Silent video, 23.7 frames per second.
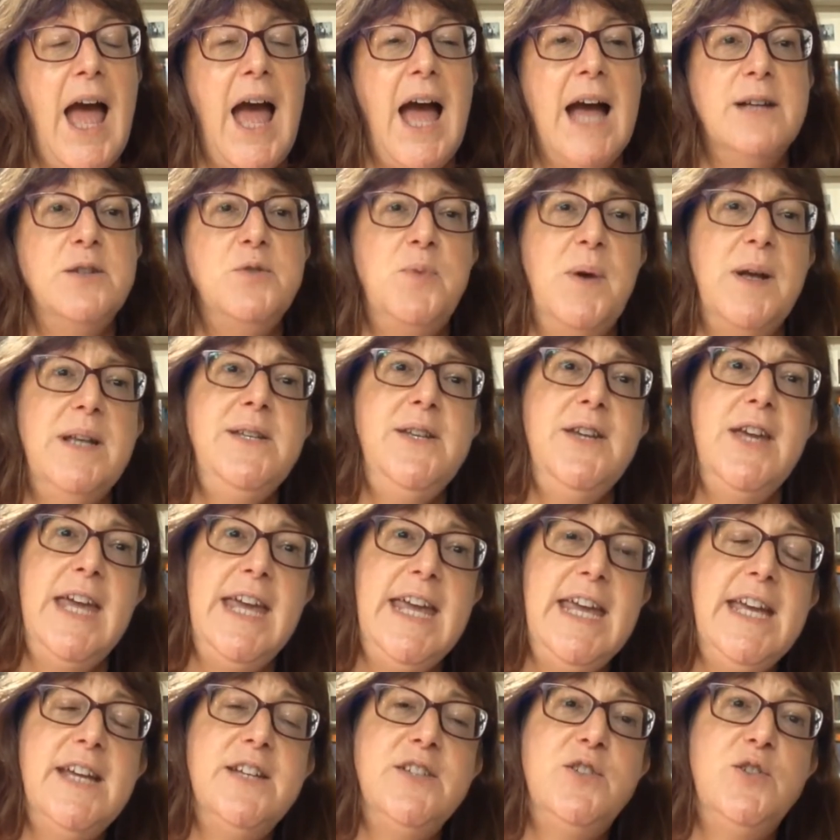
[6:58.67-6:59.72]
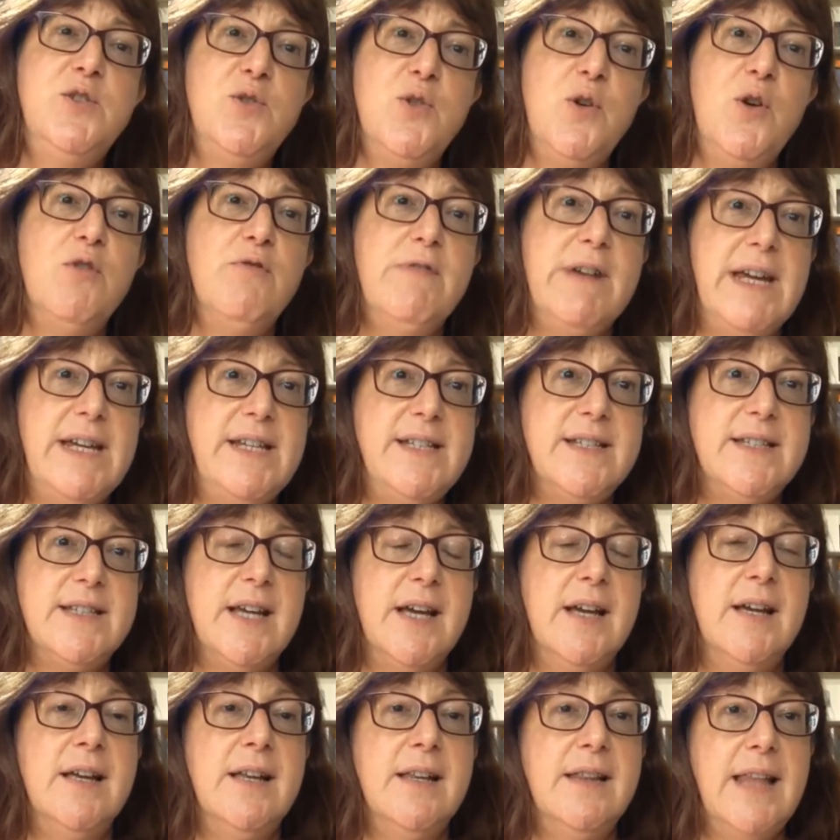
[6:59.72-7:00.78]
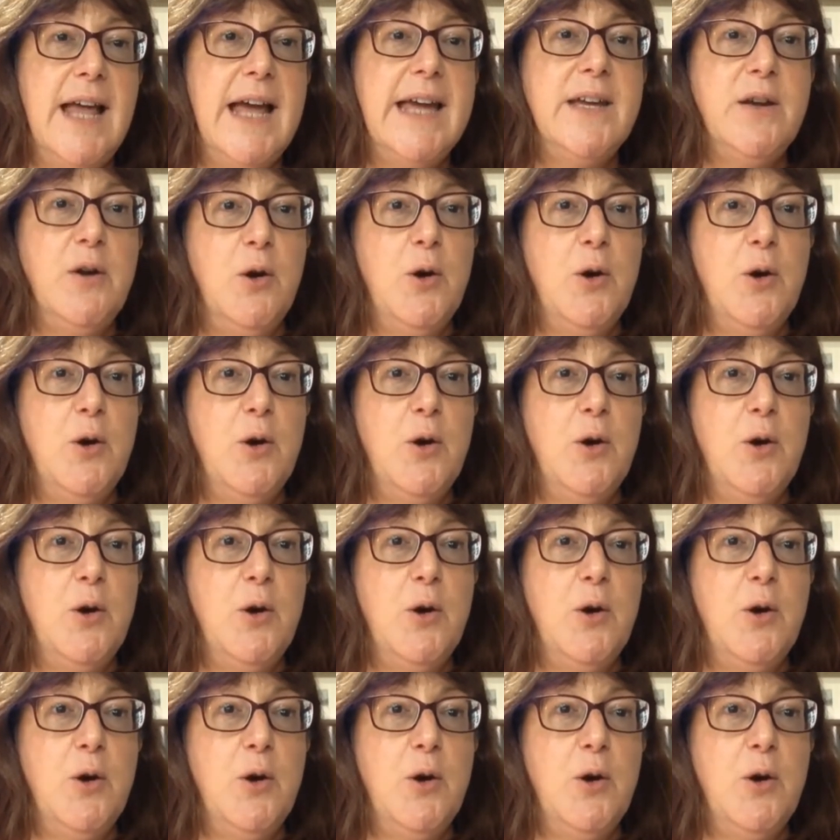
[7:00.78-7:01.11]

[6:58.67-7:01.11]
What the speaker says: And when you hear stories like